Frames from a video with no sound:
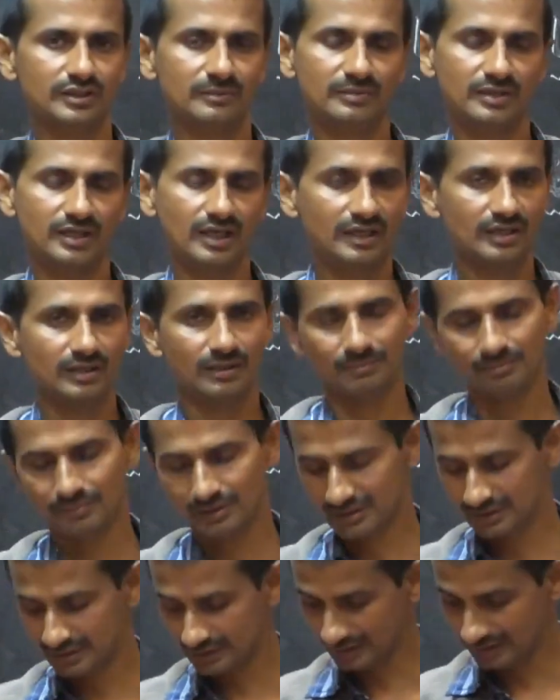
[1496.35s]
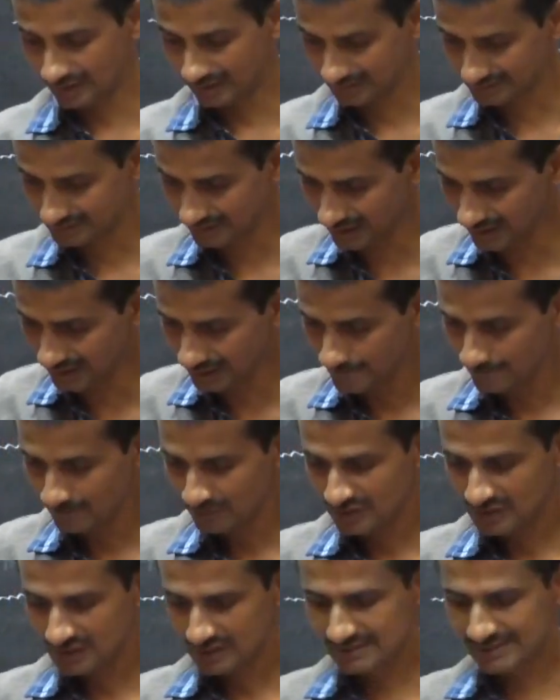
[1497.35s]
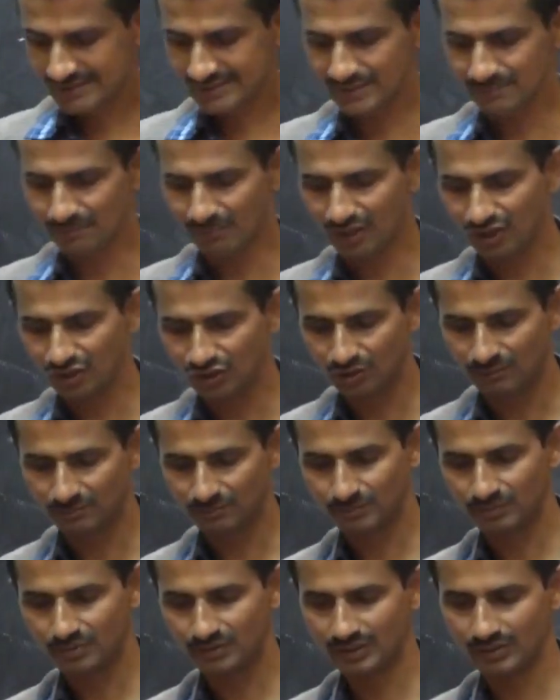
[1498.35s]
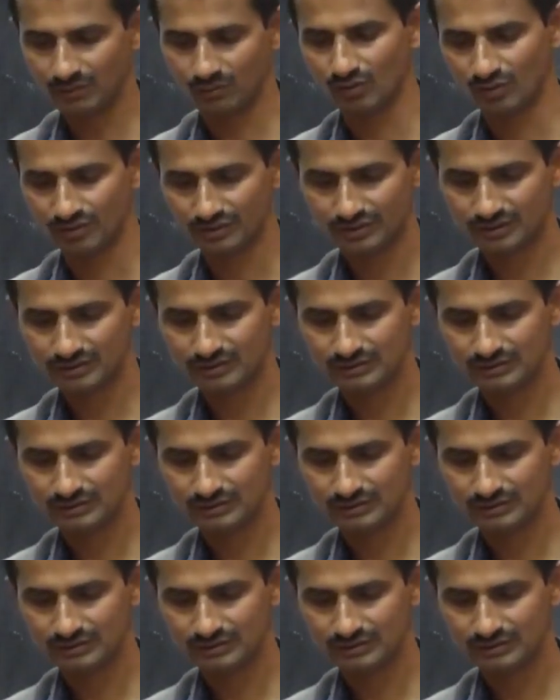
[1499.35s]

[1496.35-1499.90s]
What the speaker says: B.R. Ambedkar as a symbol of revolt